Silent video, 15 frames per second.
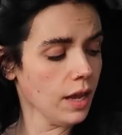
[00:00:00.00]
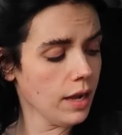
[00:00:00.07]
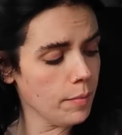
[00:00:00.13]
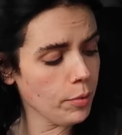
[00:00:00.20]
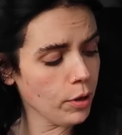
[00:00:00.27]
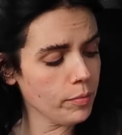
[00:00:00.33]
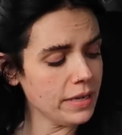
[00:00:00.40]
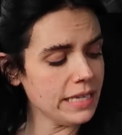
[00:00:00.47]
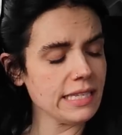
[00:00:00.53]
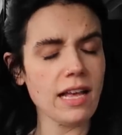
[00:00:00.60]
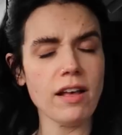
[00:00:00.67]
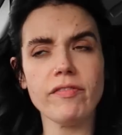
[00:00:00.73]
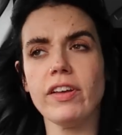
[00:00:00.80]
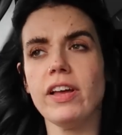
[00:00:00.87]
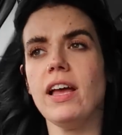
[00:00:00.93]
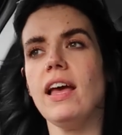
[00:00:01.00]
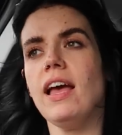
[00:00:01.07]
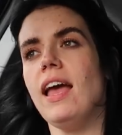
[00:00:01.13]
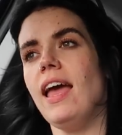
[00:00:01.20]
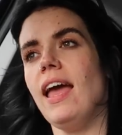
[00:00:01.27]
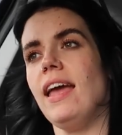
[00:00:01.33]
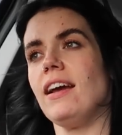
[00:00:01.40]
I bought myself
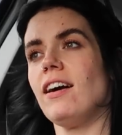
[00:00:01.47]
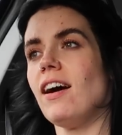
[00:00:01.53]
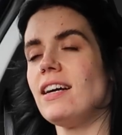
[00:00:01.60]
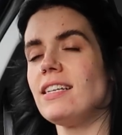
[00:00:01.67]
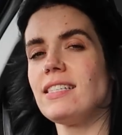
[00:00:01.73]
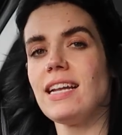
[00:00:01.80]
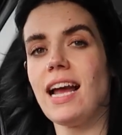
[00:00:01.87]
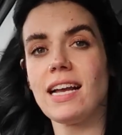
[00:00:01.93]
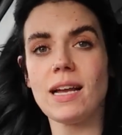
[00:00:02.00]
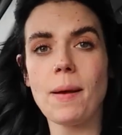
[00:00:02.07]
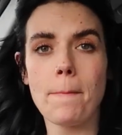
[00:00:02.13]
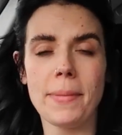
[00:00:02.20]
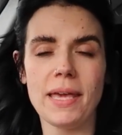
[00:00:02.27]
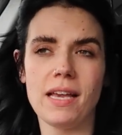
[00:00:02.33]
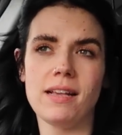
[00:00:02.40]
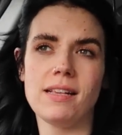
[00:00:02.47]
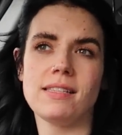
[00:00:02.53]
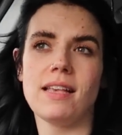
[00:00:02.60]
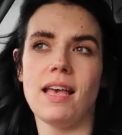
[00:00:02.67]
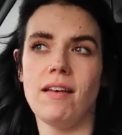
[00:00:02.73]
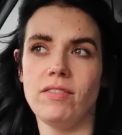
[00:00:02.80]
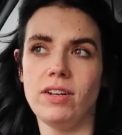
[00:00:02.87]
a car snack because
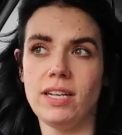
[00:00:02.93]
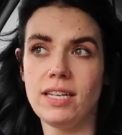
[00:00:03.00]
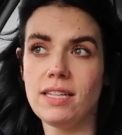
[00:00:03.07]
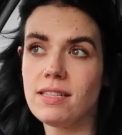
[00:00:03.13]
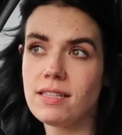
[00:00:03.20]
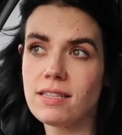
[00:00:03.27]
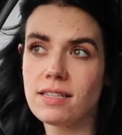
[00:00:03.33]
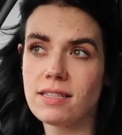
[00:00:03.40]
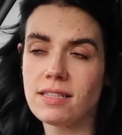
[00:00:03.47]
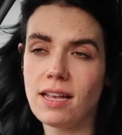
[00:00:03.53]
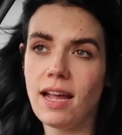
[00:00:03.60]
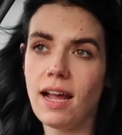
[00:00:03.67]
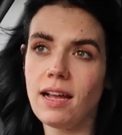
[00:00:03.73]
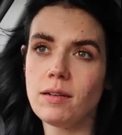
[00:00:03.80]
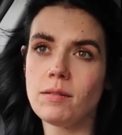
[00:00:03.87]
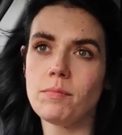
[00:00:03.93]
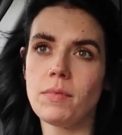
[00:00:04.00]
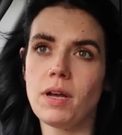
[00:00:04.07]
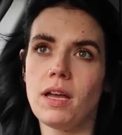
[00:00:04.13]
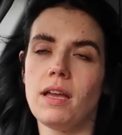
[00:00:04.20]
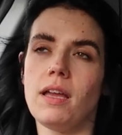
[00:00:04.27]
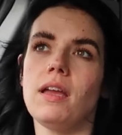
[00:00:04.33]
I have not eaten since I had
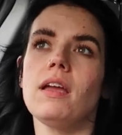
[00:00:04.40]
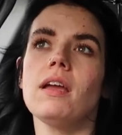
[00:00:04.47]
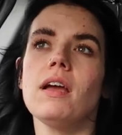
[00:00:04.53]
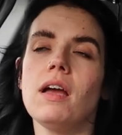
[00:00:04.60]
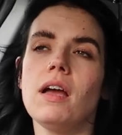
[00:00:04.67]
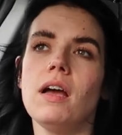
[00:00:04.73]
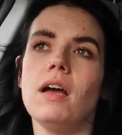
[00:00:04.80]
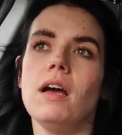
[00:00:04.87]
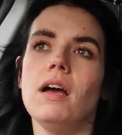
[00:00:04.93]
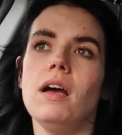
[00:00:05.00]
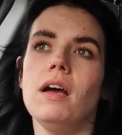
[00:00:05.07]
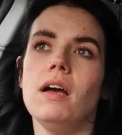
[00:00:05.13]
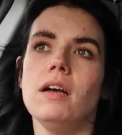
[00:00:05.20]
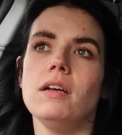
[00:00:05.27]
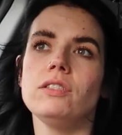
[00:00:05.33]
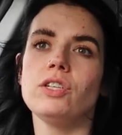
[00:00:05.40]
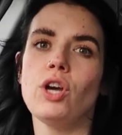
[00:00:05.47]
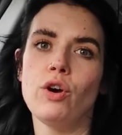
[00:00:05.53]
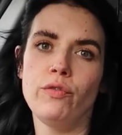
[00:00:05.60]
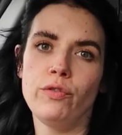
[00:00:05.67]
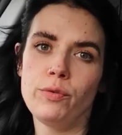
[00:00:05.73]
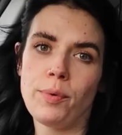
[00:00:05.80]
my
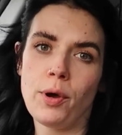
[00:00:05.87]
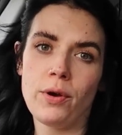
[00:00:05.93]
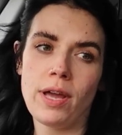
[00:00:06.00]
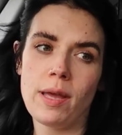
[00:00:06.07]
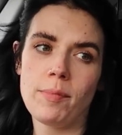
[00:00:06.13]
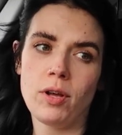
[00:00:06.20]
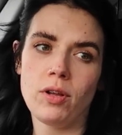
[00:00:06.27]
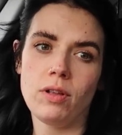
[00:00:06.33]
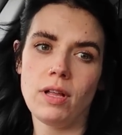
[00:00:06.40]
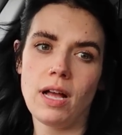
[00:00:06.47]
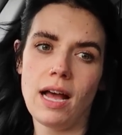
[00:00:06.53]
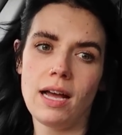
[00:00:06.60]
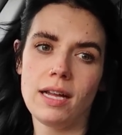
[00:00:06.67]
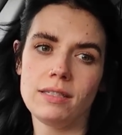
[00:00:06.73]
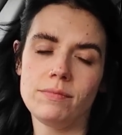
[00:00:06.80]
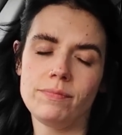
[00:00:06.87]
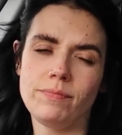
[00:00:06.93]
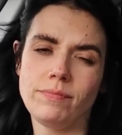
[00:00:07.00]
tofu poke bowl at